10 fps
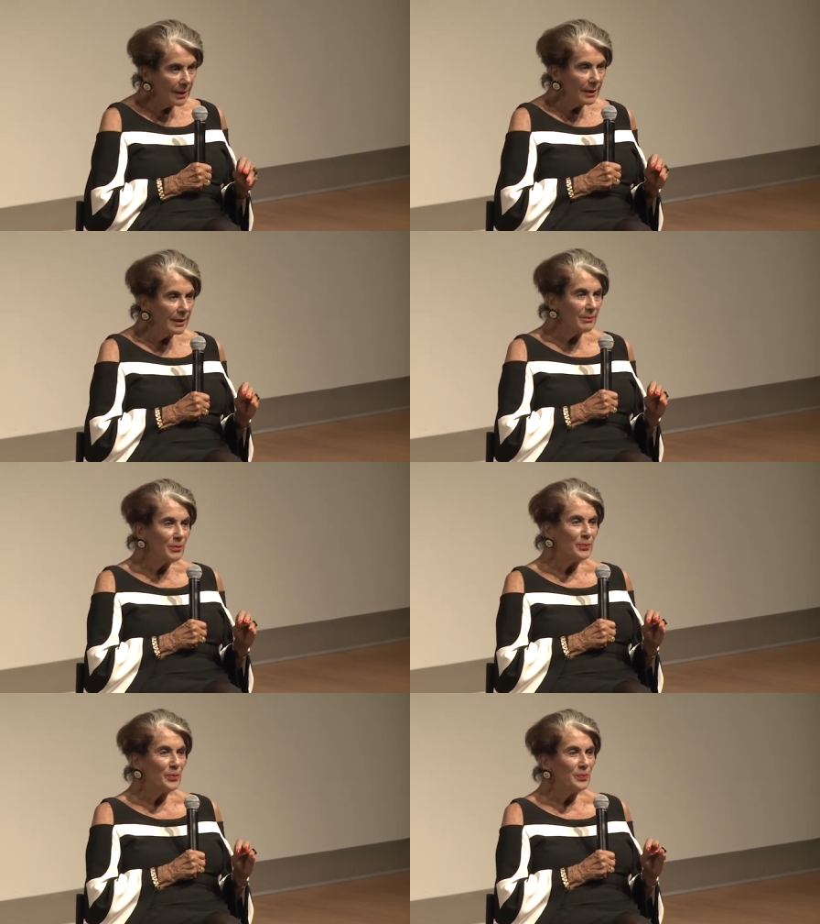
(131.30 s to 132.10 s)
He
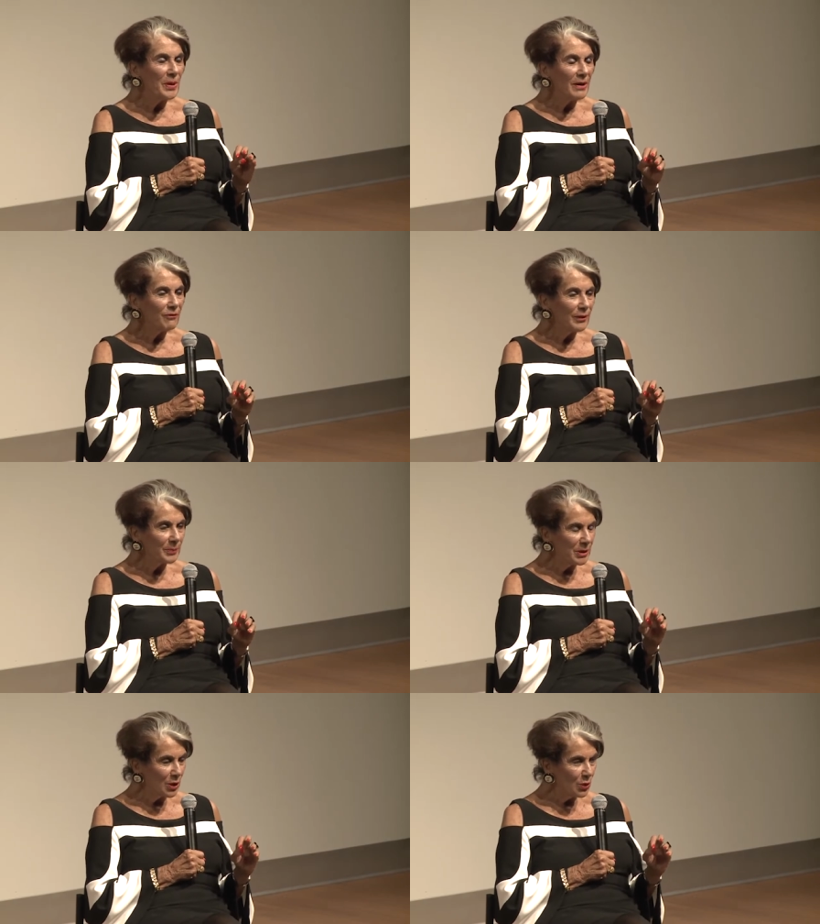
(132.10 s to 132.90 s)

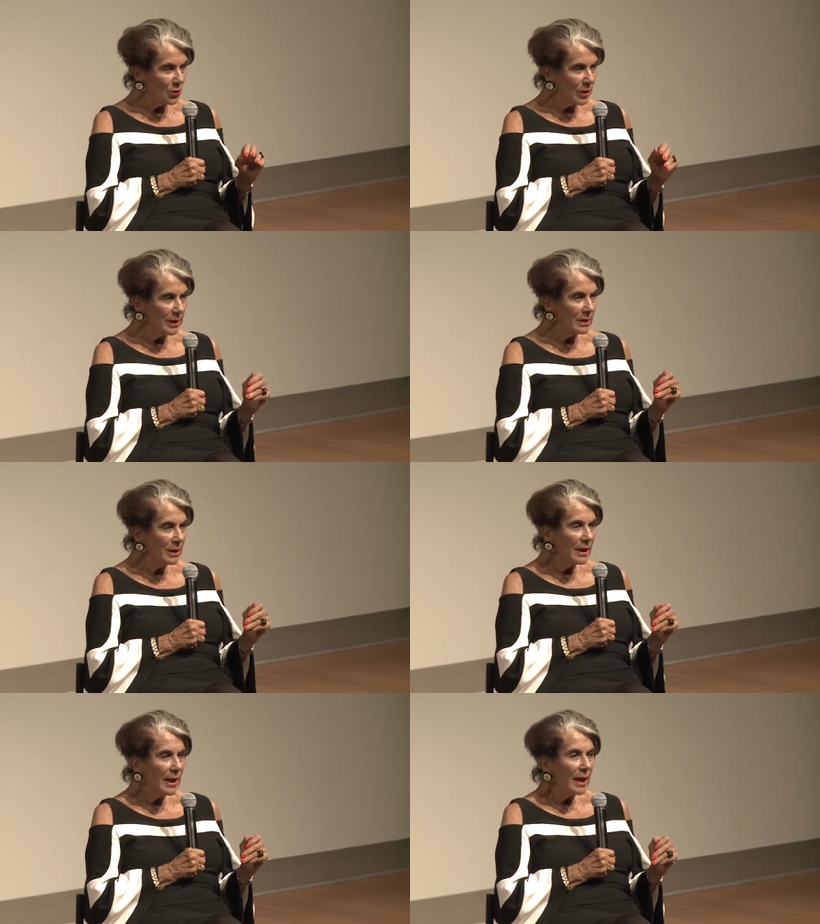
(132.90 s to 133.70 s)
flipped a coin
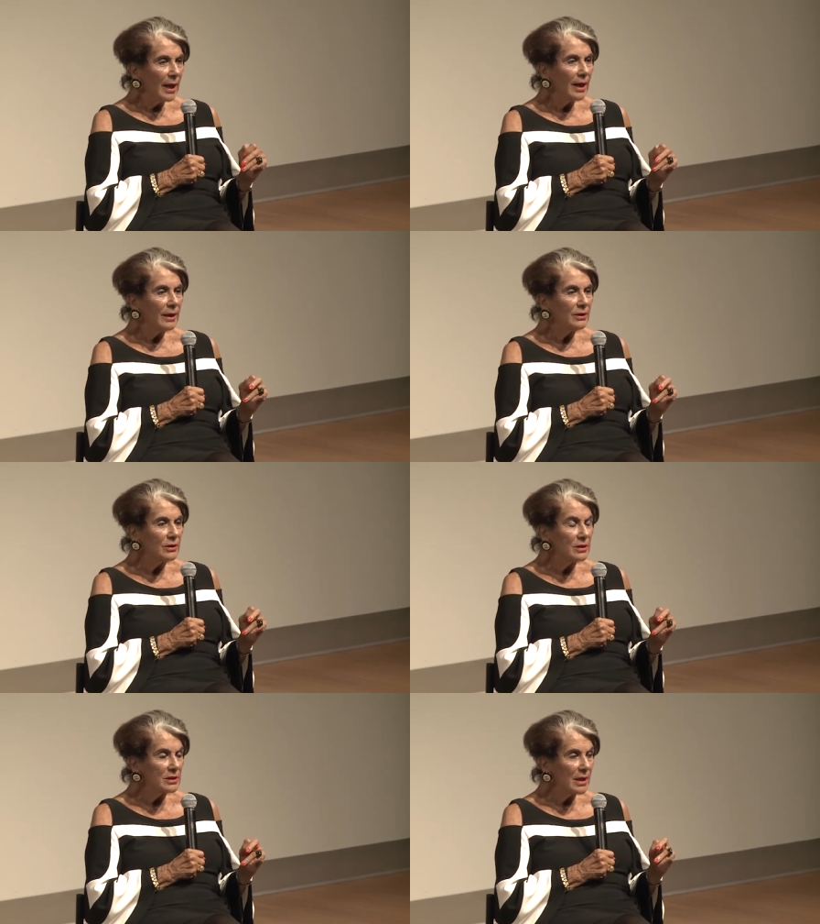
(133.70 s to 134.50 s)
to
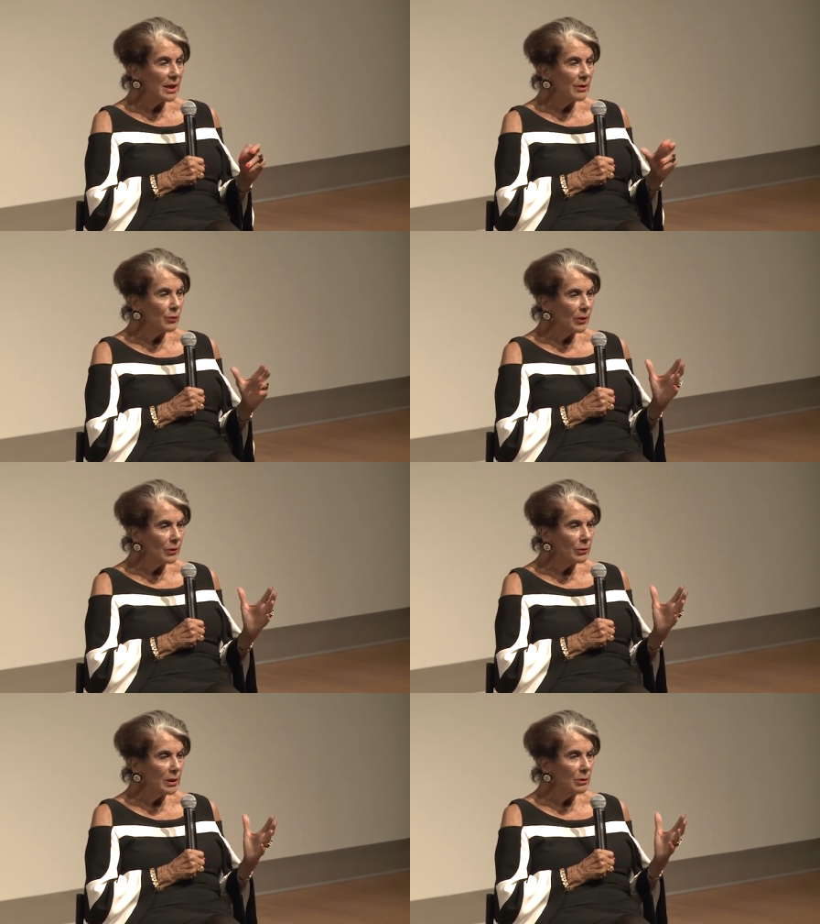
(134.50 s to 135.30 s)
decide
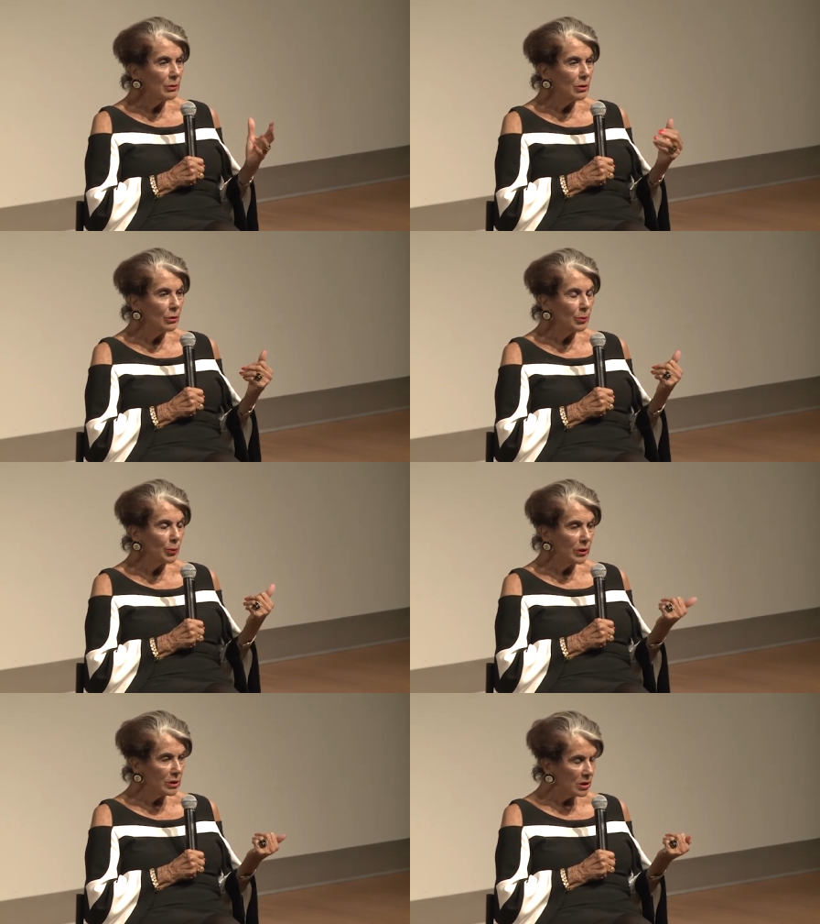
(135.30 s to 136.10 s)
whether he would go to
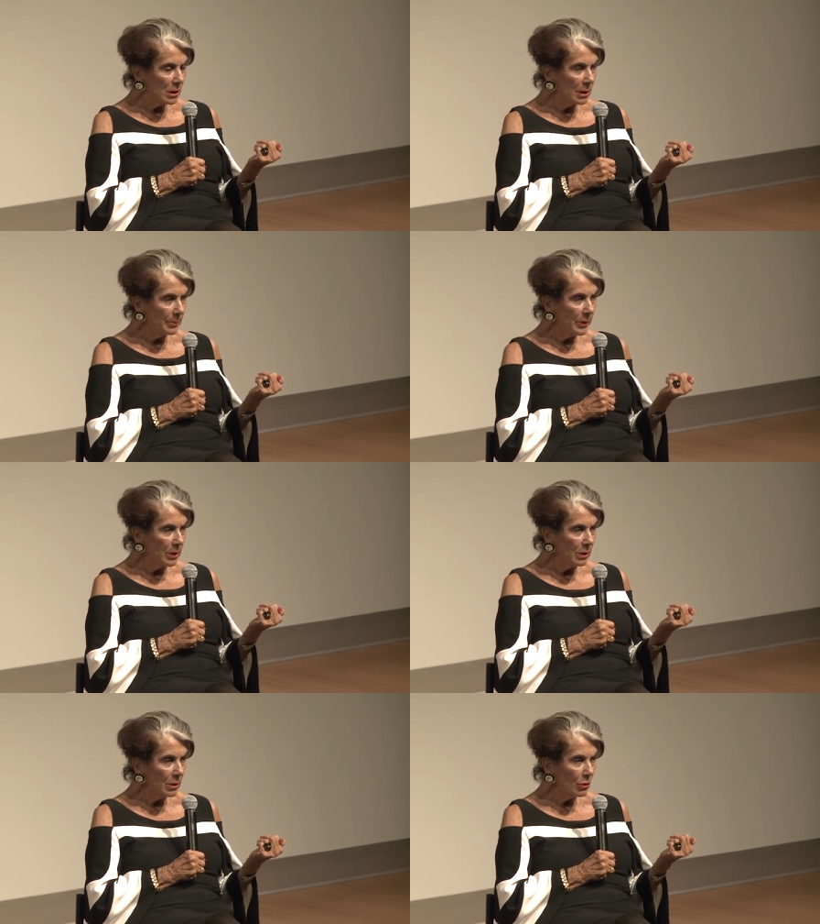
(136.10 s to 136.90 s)
British
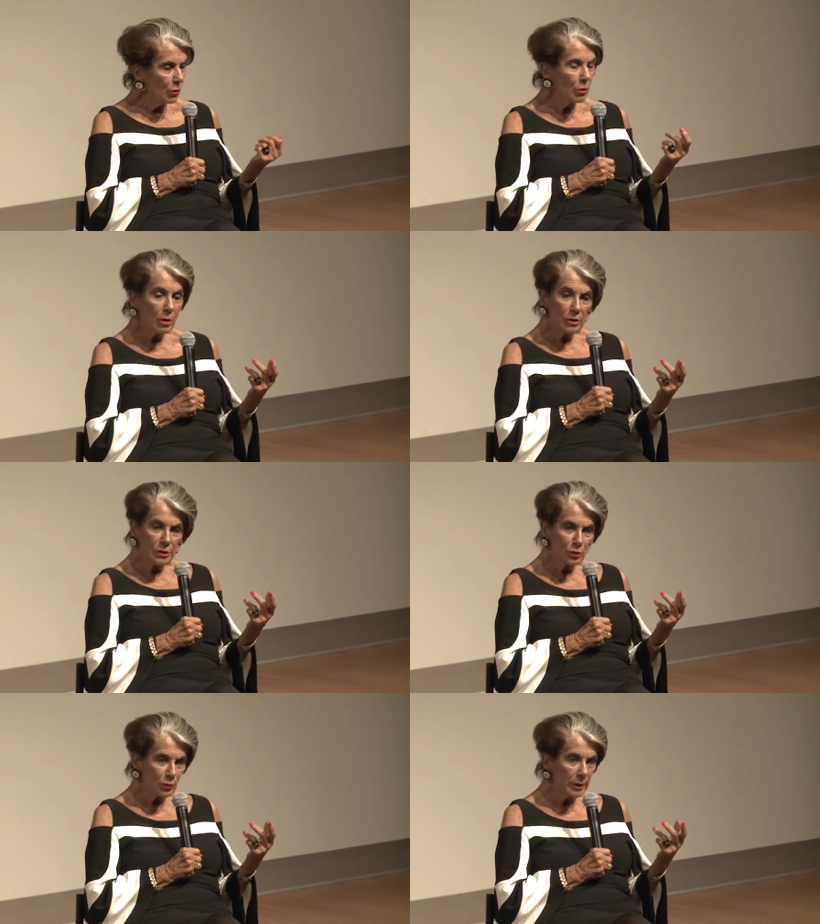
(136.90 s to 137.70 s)
Columbia or
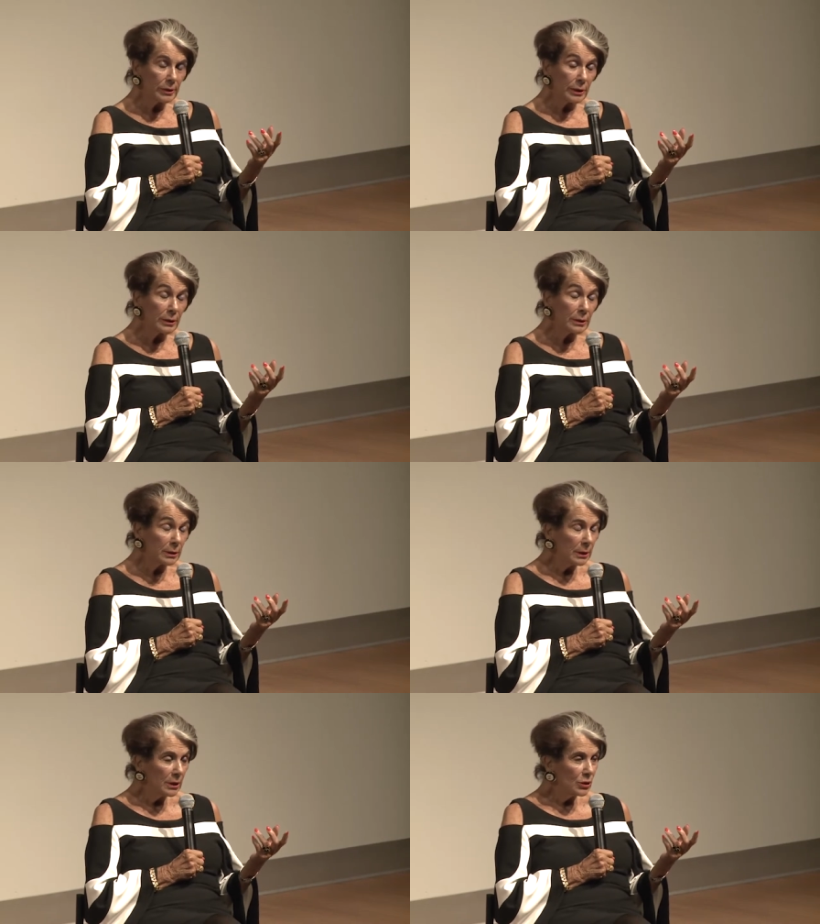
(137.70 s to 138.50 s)
Australia.
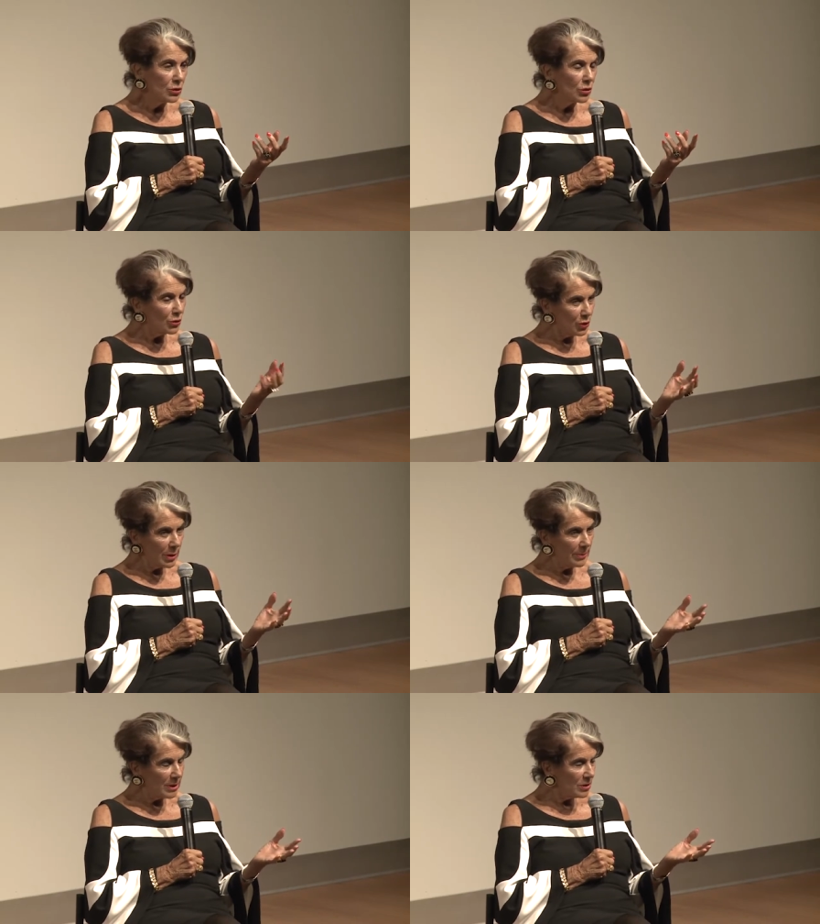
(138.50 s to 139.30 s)
Shows you
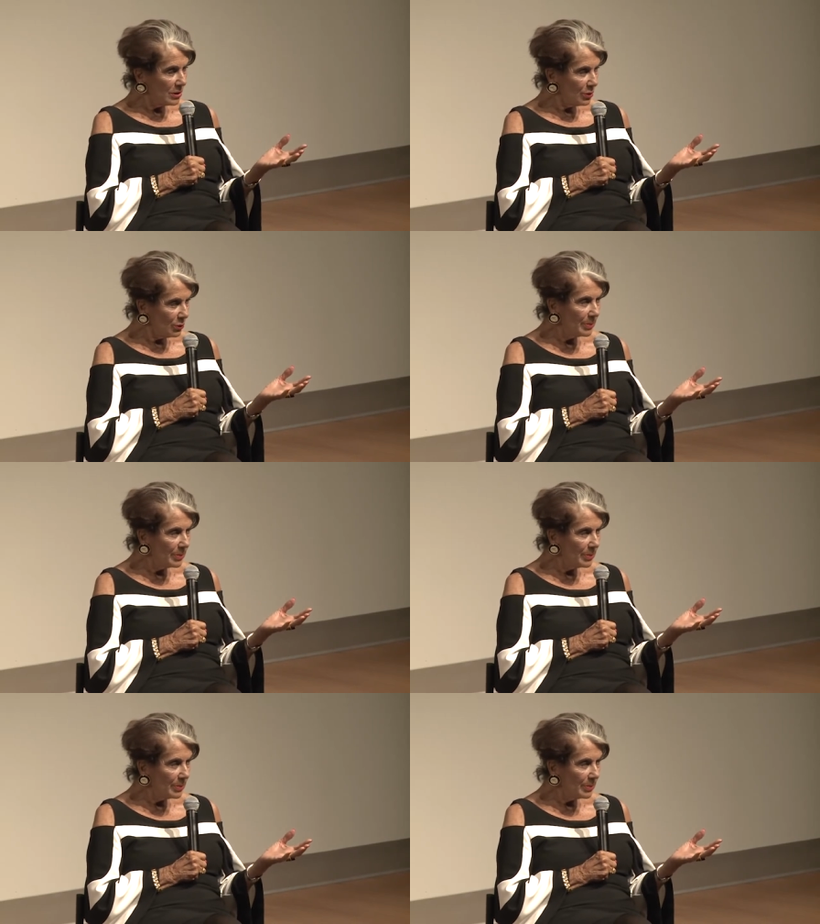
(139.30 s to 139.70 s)
how much he knew